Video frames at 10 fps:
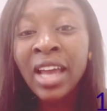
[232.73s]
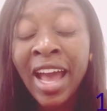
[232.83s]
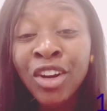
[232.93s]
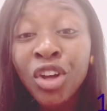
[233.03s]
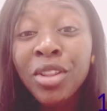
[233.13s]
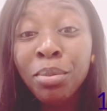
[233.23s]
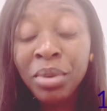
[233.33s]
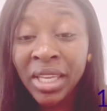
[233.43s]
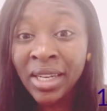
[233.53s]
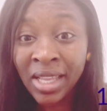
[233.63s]
Another
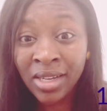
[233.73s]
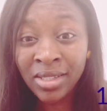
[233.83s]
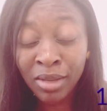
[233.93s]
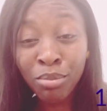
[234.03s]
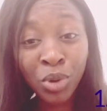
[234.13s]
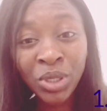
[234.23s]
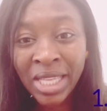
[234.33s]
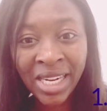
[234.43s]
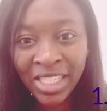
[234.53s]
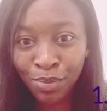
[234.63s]
P that is
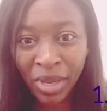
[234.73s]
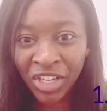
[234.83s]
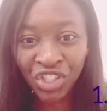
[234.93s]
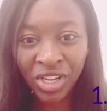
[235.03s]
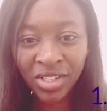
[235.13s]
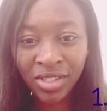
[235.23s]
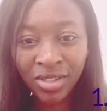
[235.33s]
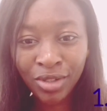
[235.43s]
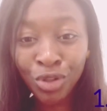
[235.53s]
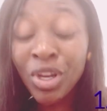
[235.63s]
important is
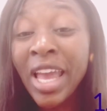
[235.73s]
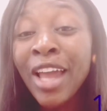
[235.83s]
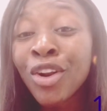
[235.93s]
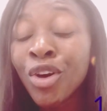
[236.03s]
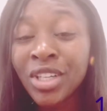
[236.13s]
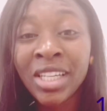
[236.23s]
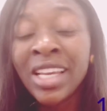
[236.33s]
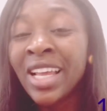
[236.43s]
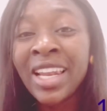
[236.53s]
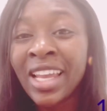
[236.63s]
patience. You cannot,
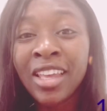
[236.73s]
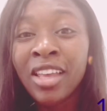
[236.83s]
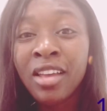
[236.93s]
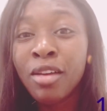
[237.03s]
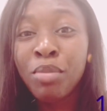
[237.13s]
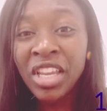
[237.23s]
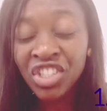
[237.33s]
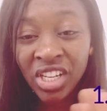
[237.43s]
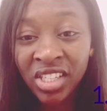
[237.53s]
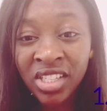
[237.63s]

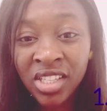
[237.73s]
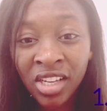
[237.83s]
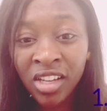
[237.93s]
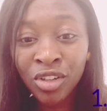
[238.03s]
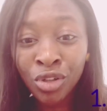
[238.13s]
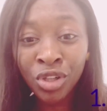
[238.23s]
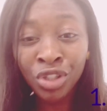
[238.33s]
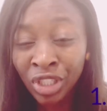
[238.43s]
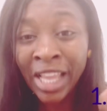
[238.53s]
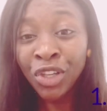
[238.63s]
patience is
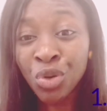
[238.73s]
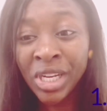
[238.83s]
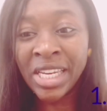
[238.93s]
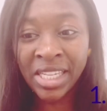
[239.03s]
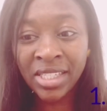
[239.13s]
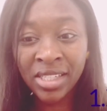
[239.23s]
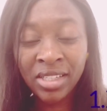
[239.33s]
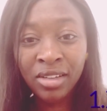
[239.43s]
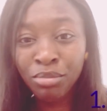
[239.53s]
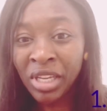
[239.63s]
you need it.
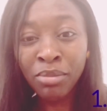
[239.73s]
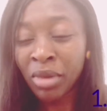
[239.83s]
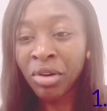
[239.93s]
Being